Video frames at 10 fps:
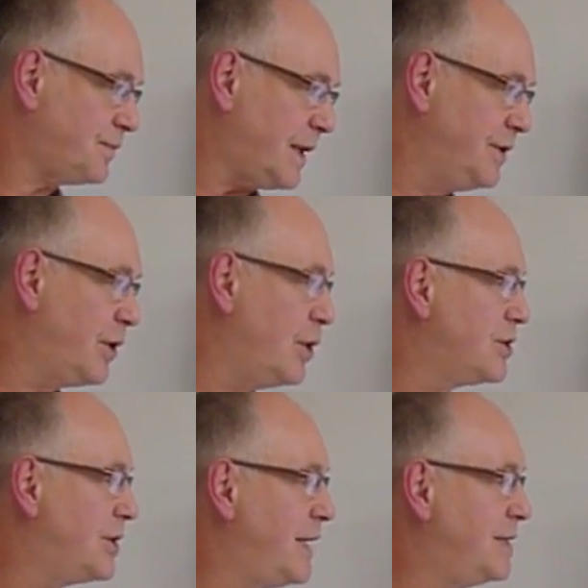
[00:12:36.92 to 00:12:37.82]
You can't
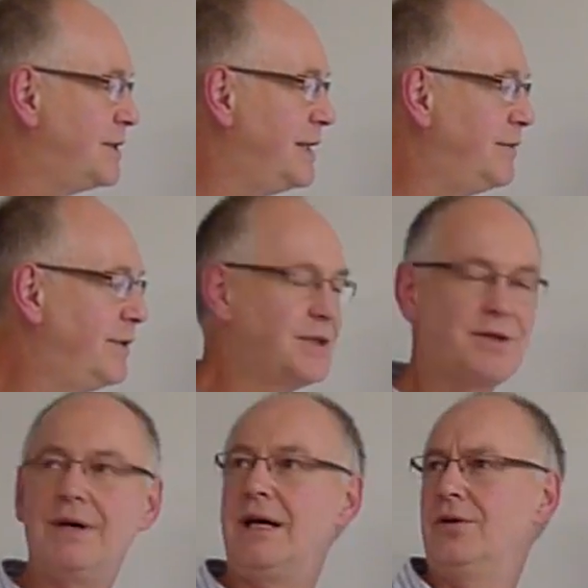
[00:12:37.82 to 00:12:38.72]
change the inverse
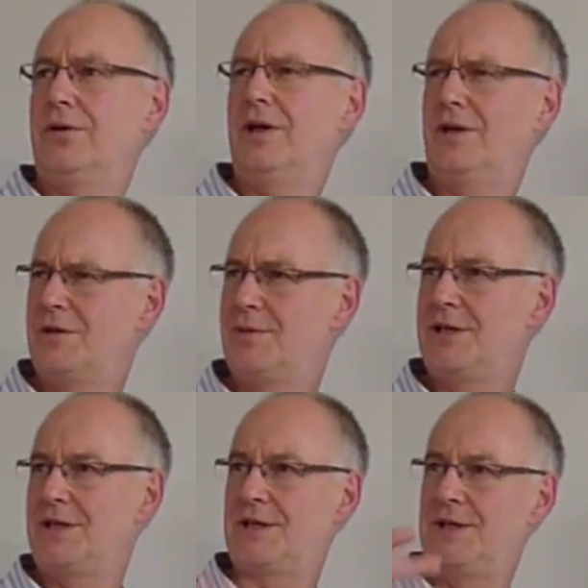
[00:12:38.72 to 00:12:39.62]
square law. It'll always be
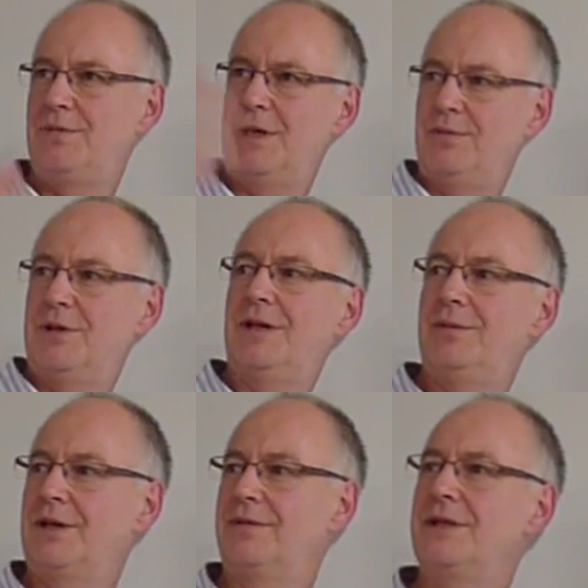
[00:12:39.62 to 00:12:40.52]
6 dB per
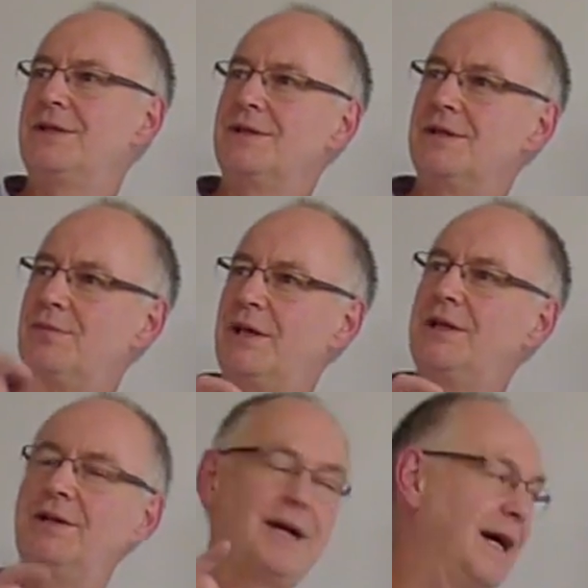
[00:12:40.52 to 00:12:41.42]
doubling of distance, but
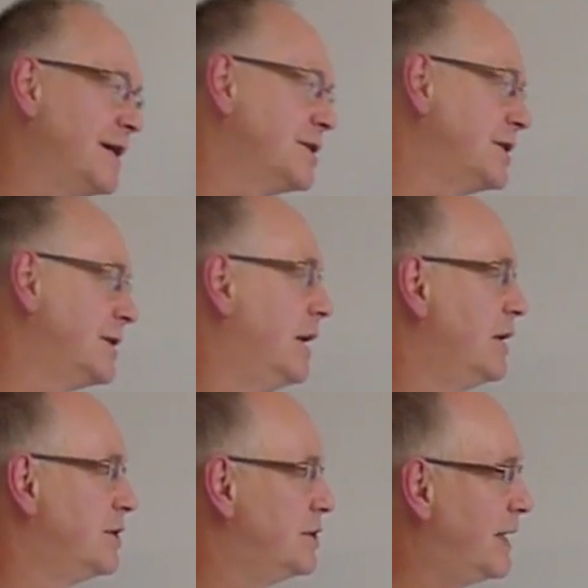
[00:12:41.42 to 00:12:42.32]
you can actually
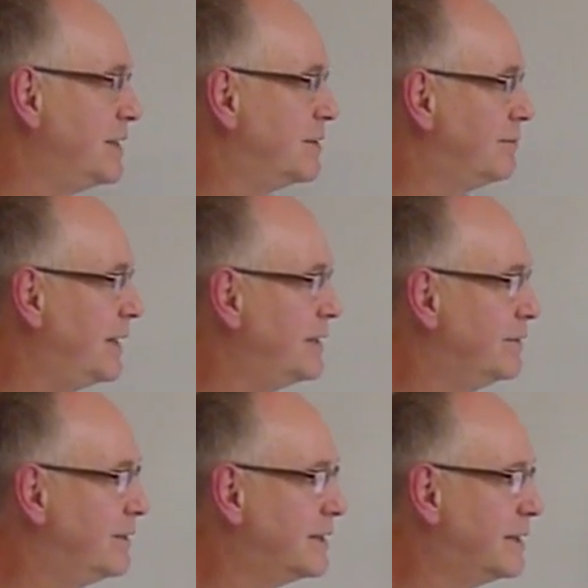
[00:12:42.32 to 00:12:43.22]
change the rate
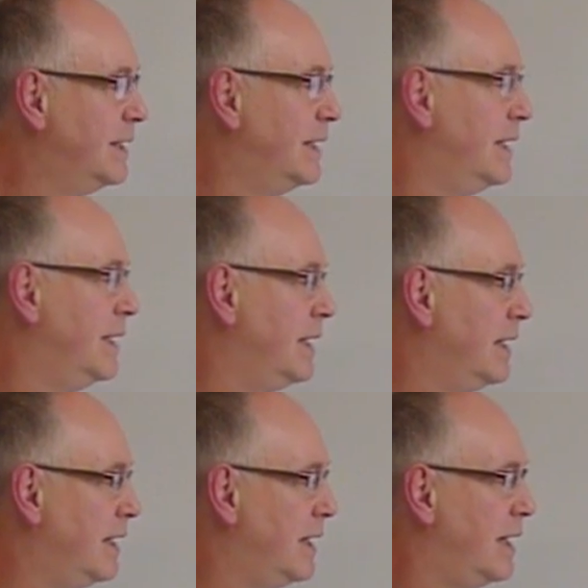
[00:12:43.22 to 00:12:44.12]
of it
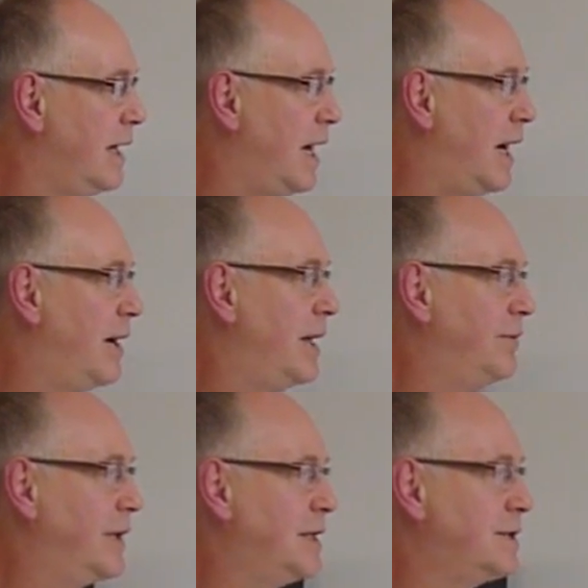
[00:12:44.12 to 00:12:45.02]
in
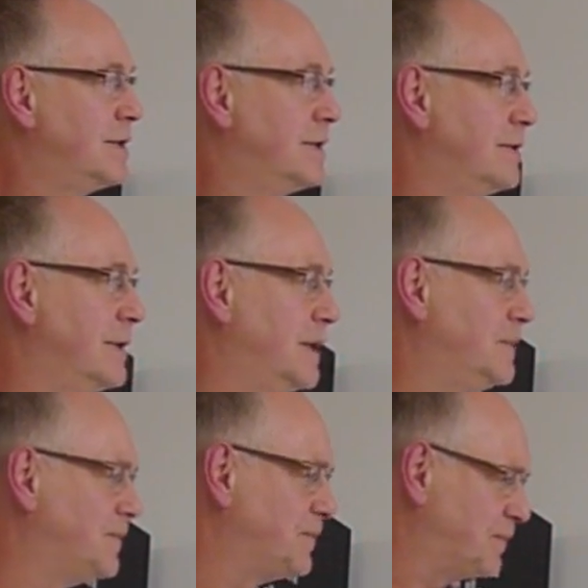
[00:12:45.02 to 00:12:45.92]
relation
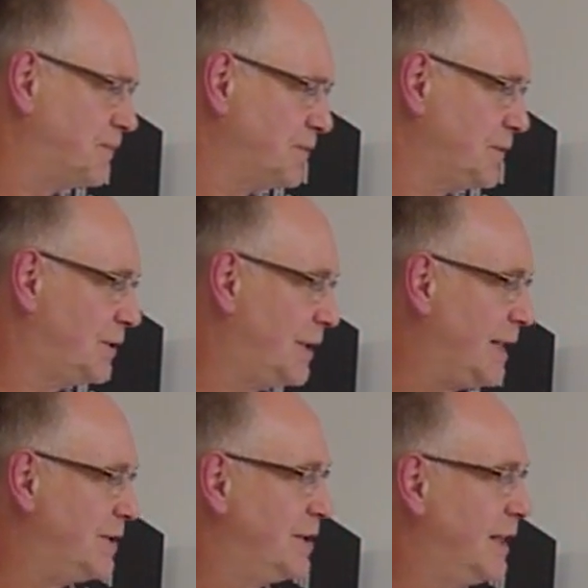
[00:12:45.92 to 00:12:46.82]
to the
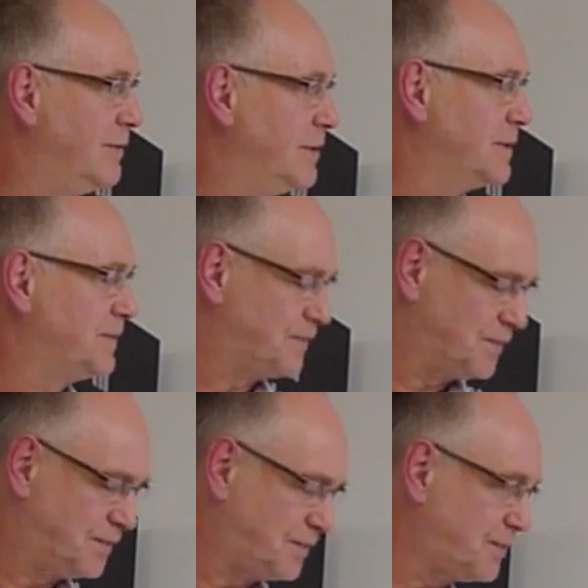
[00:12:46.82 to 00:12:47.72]
energy levels.
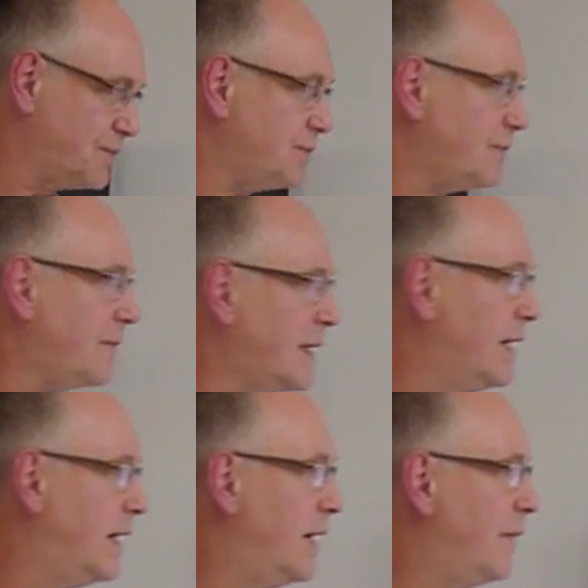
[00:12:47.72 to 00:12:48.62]

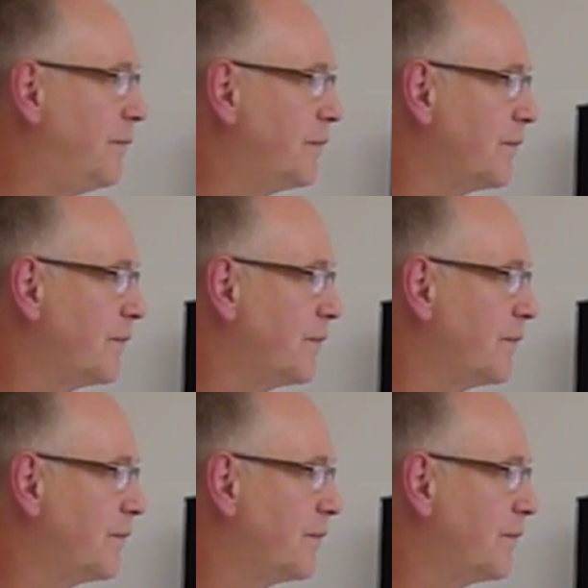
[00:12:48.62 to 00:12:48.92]
So